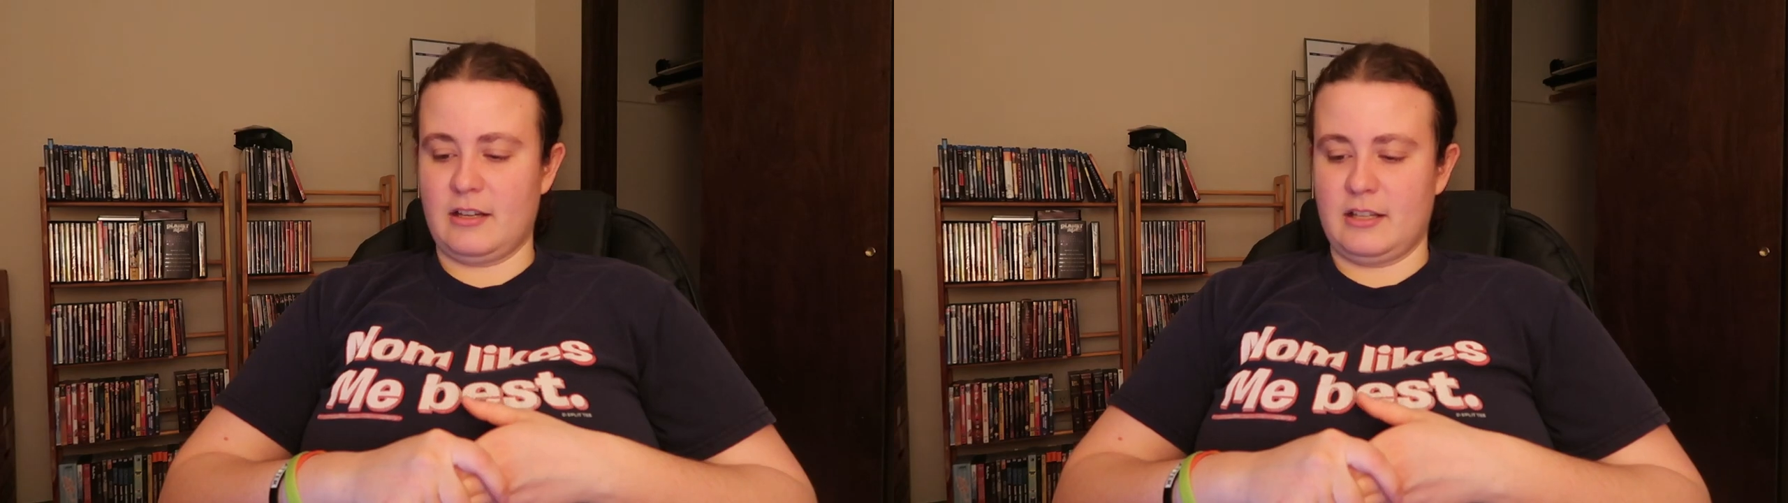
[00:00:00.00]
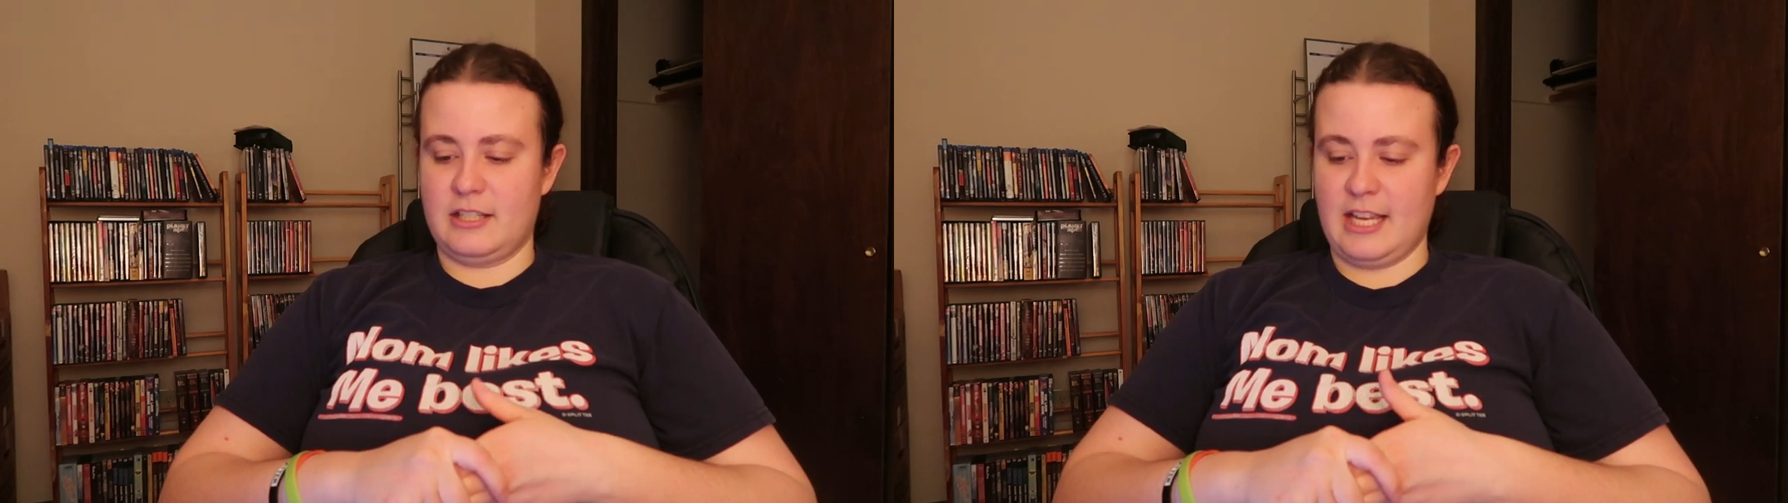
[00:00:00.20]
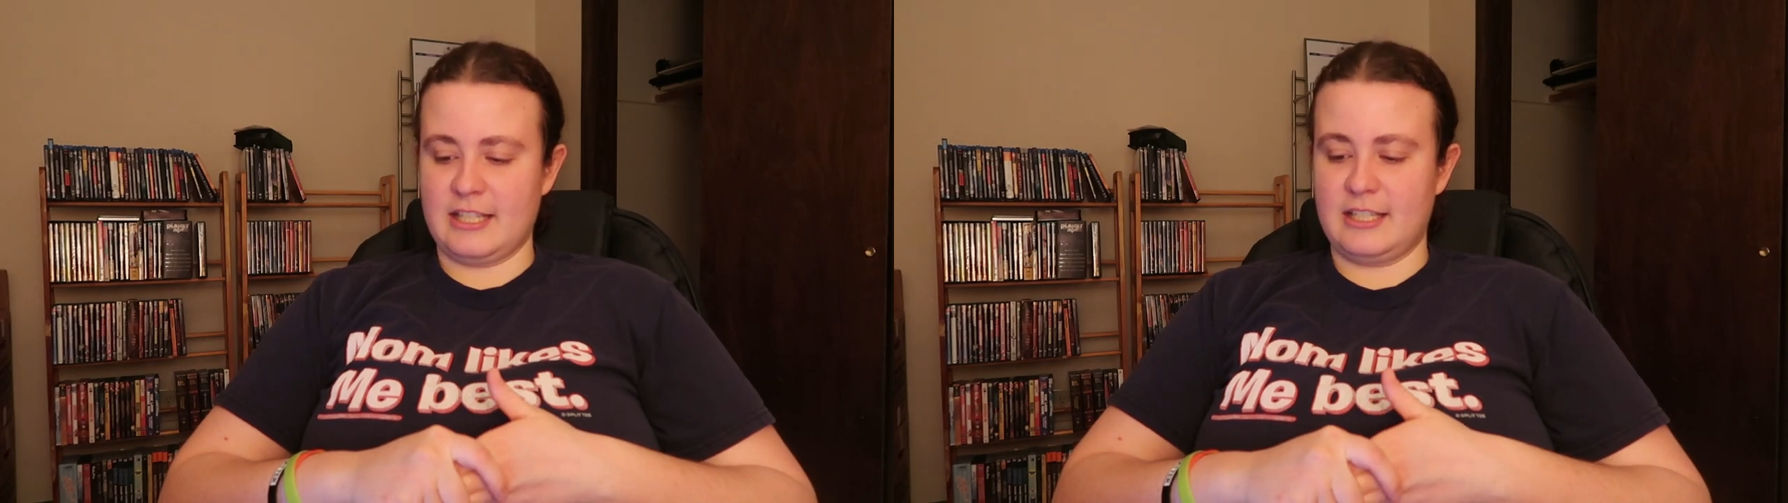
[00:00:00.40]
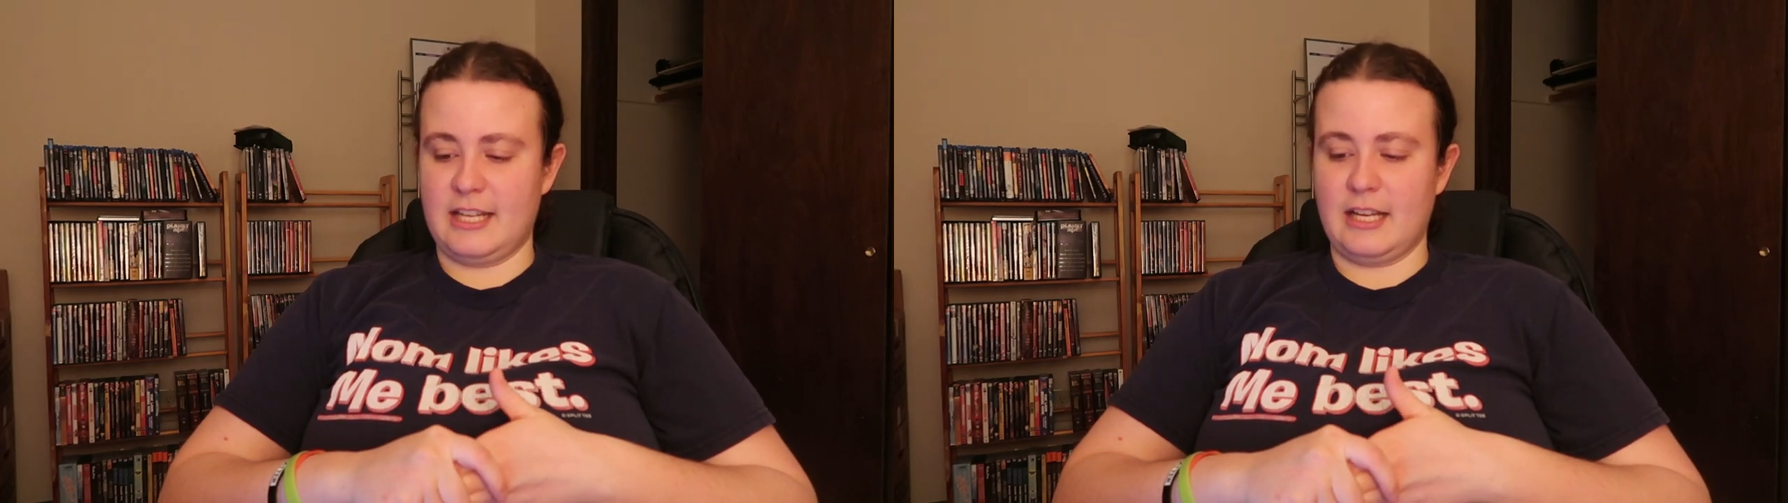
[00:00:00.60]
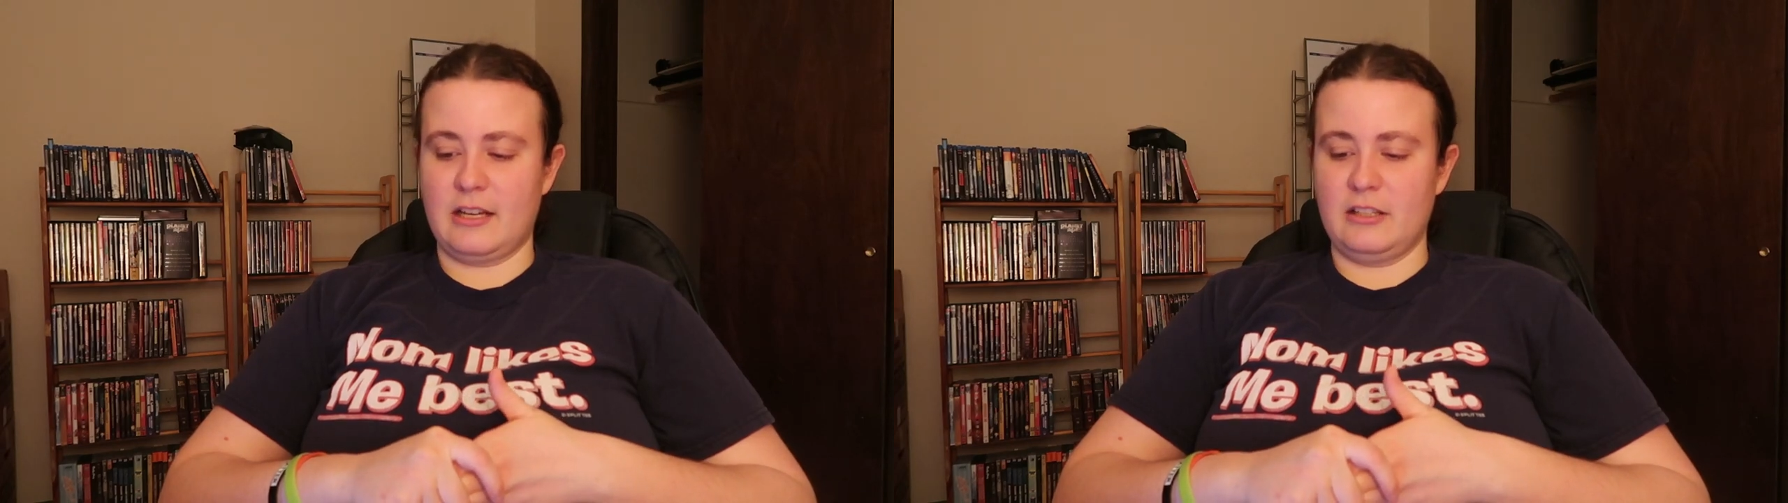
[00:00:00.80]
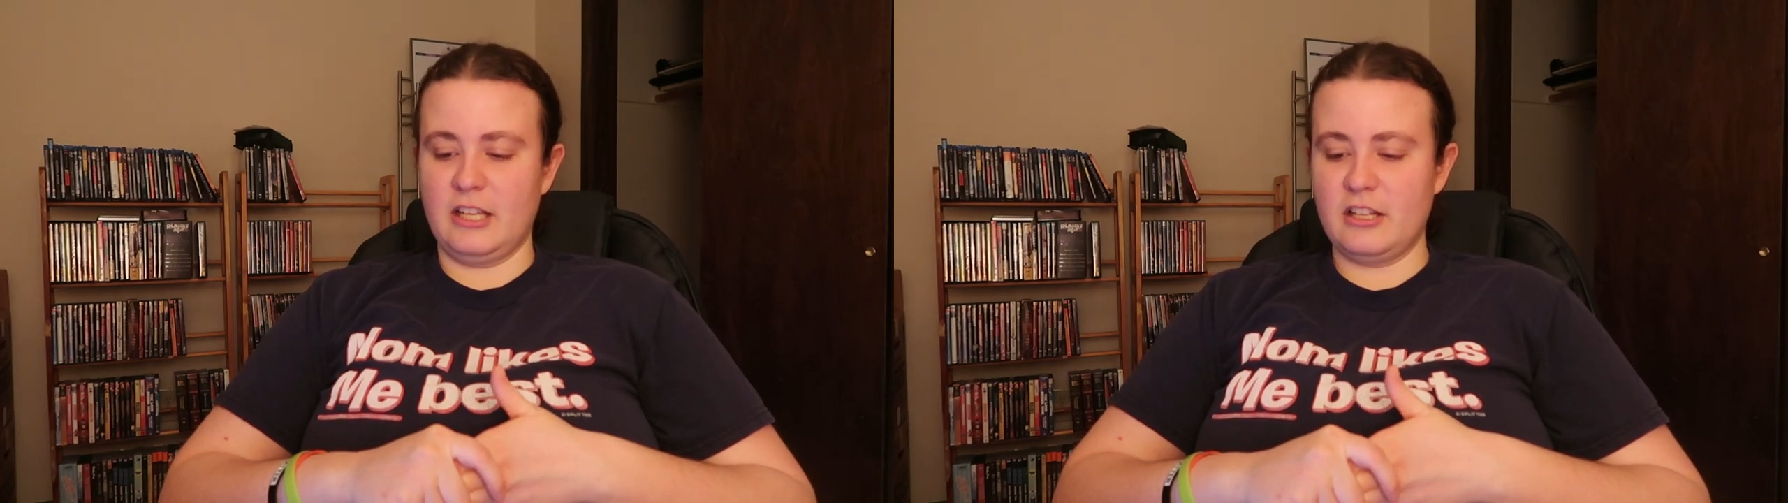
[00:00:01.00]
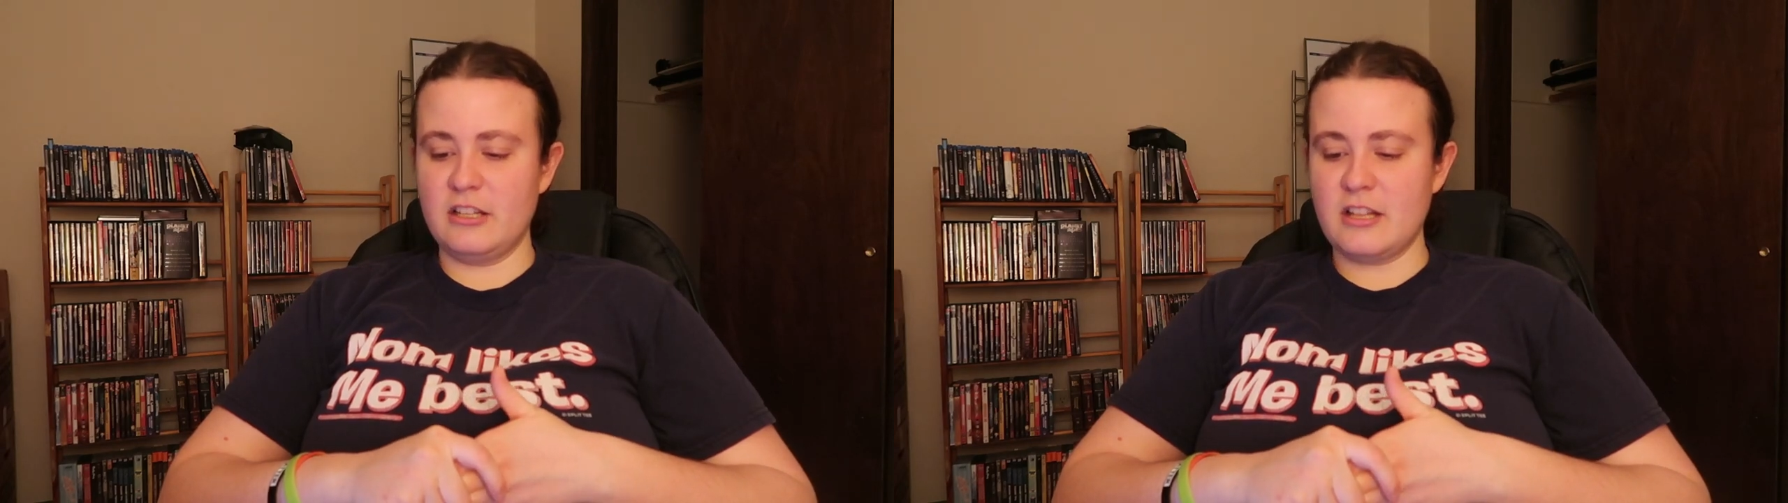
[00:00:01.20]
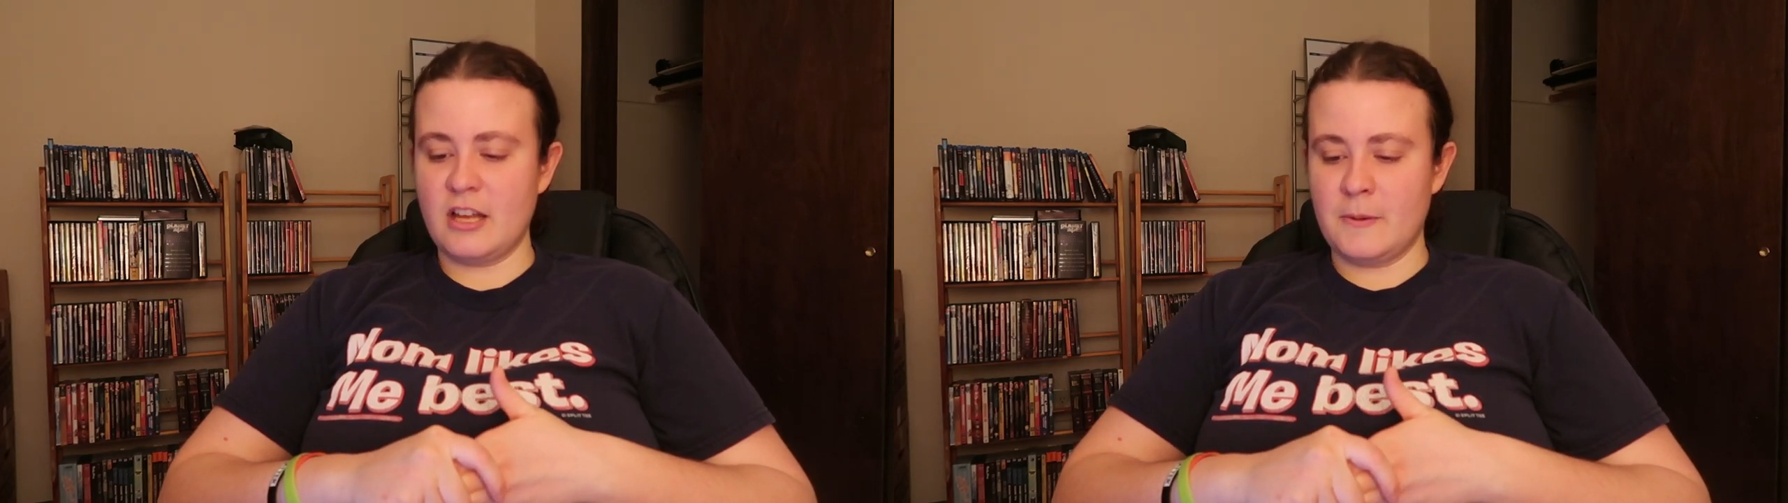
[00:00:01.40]

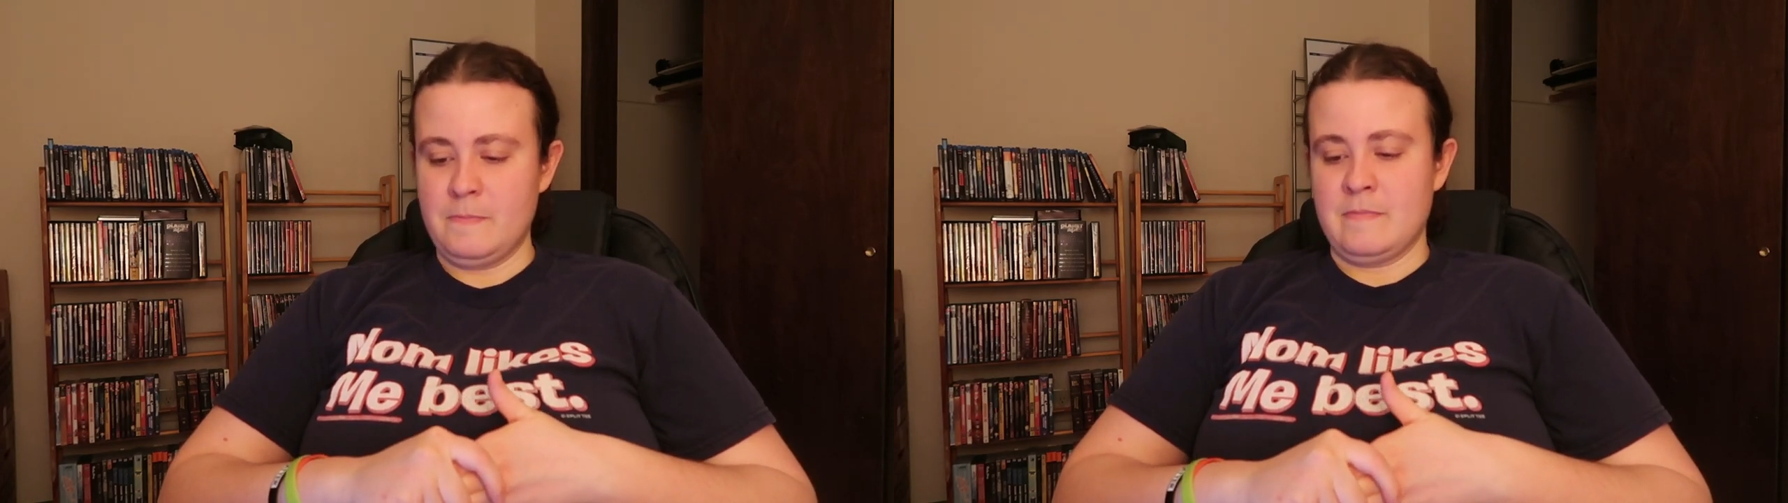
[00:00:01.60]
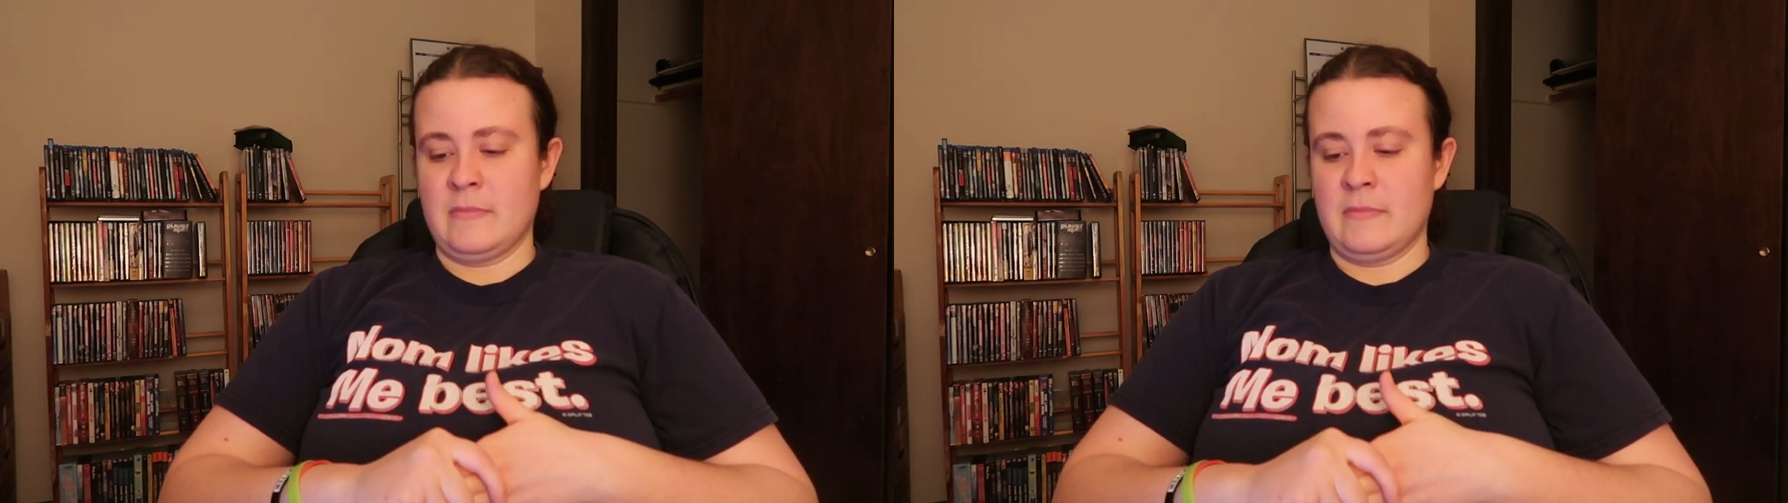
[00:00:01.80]
Caligula.